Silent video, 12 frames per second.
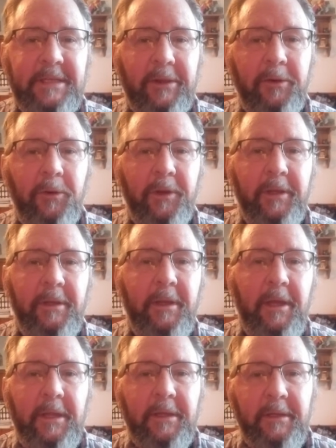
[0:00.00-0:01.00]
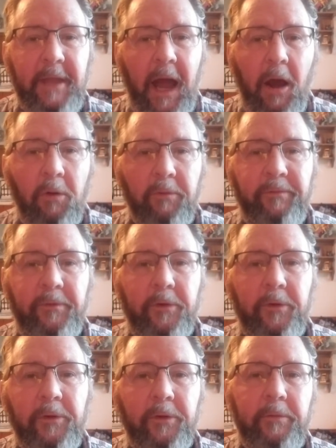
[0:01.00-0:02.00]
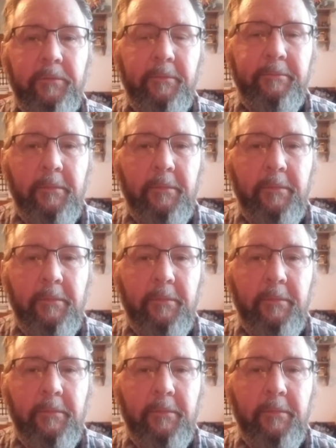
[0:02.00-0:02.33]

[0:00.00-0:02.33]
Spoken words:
are going down for